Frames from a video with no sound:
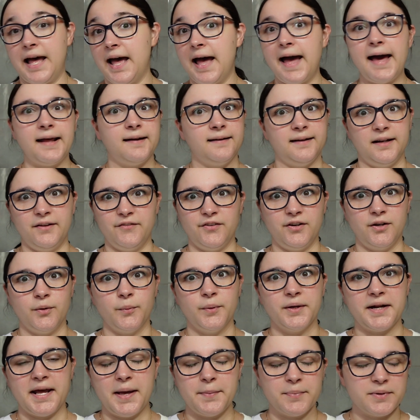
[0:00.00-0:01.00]
I don't even know
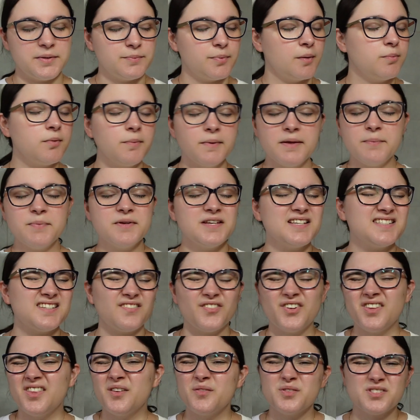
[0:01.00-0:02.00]
what happened. Probably because
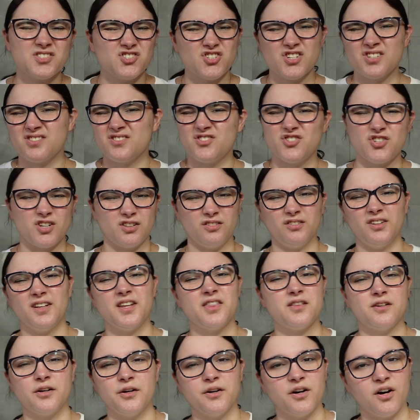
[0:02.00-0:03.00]
everything was just generally
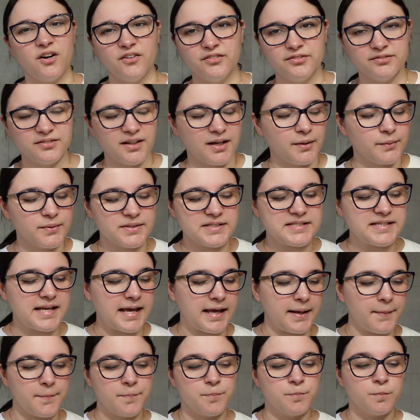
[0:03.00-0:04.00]
thrown off, I would
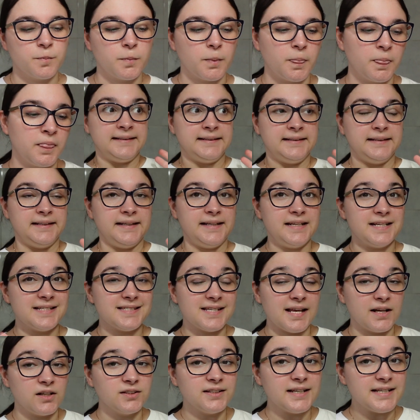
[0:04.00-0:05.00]
say. It is
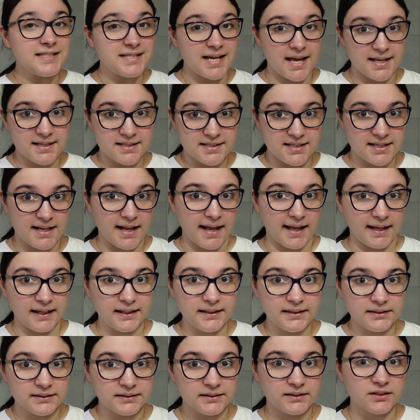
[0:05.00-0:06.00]
cycle day ten
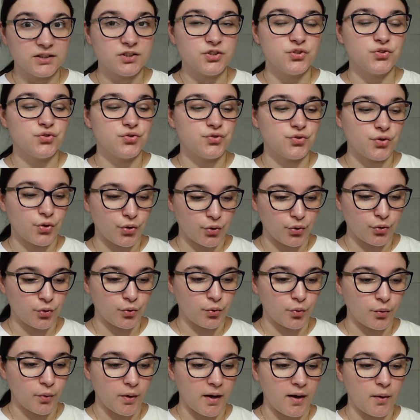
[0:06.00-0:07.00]
today.
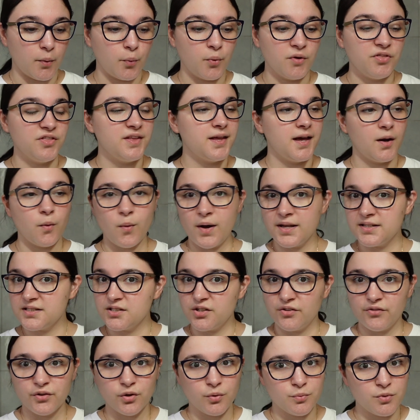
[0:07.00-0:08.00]
So uh, with the egg white,
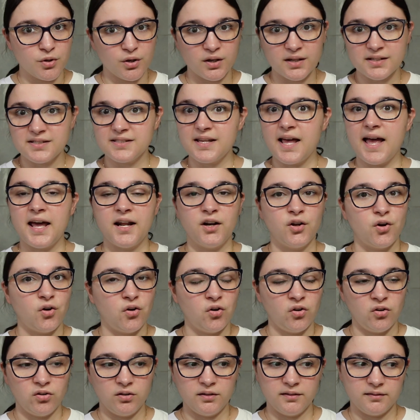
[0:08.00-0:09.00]
cervical mucus, and
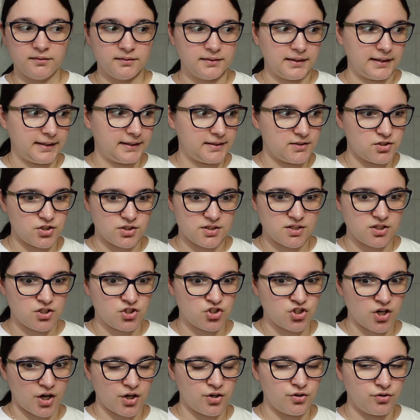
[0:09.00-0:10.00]
all, like just the
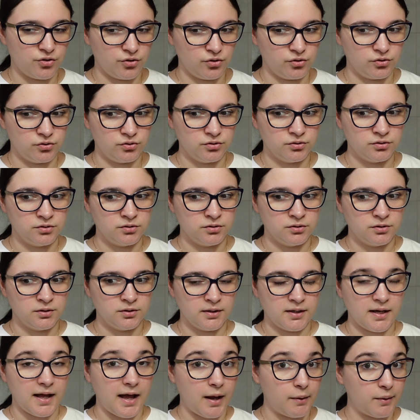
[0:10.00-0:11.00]
general
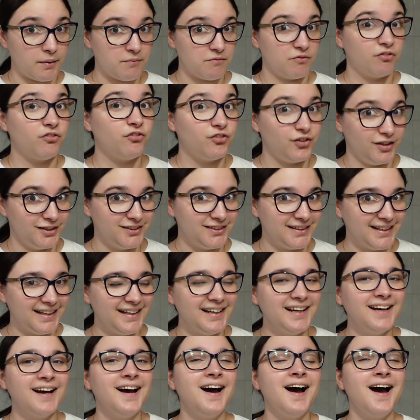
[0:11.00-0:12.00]
how I'm
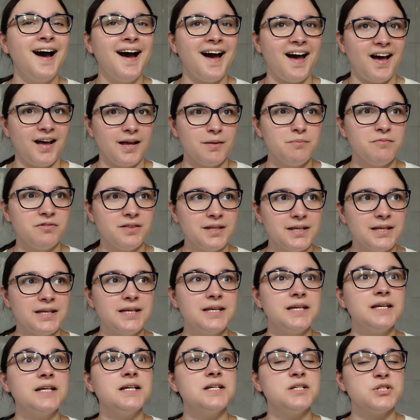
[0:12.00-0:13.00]
feeling, I'm
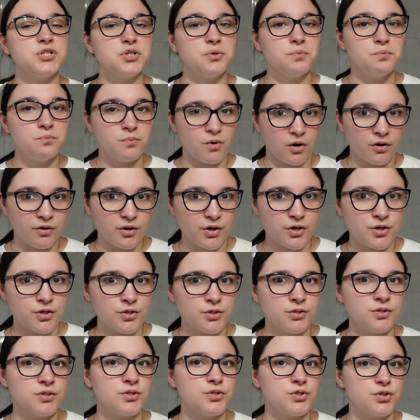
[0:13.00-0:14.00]
thinking
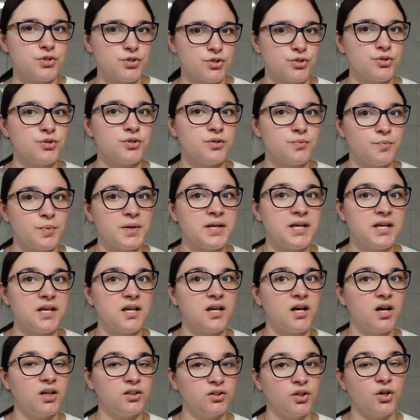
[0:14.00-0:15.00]
tomorrow should
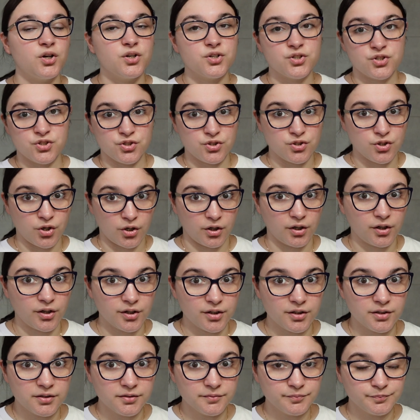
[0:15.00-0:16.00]
be a lot
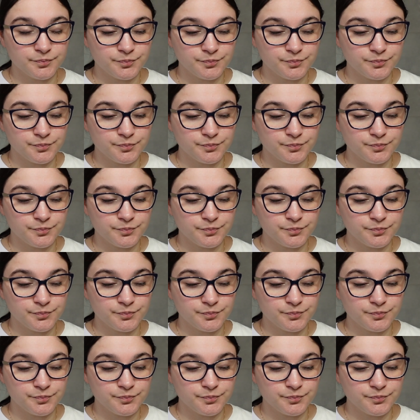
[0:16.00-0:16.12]
darker.